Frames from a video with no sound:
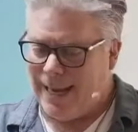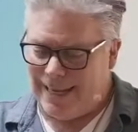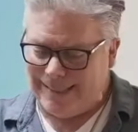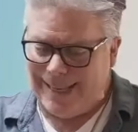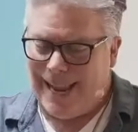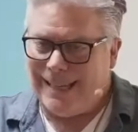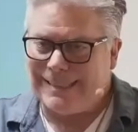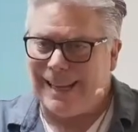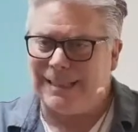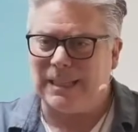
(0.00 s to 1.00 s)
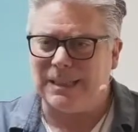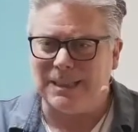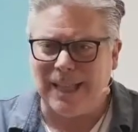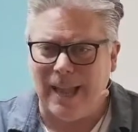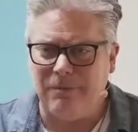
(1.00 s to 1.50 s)
And it takes on a
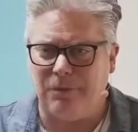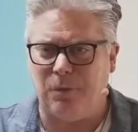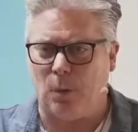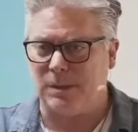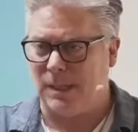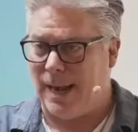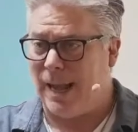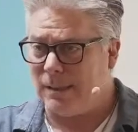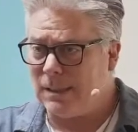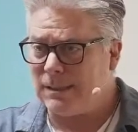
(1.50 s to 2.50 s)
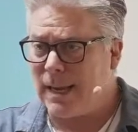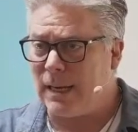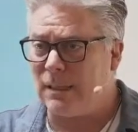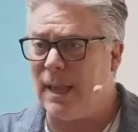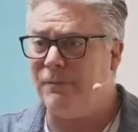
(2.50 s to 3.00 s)
life force. And how does it
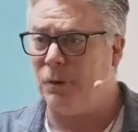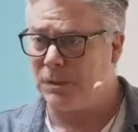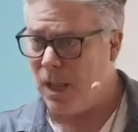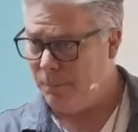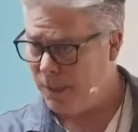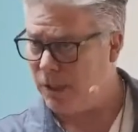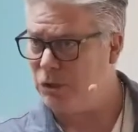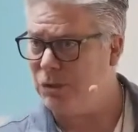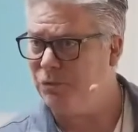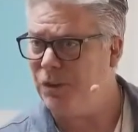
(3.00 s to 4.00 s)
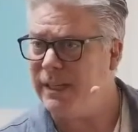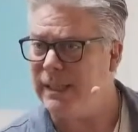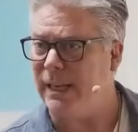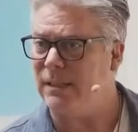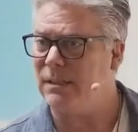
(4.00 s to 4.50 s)
take on a life force? Because you
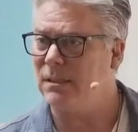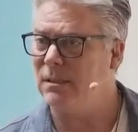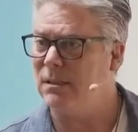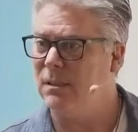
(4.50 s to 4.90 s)
feed it.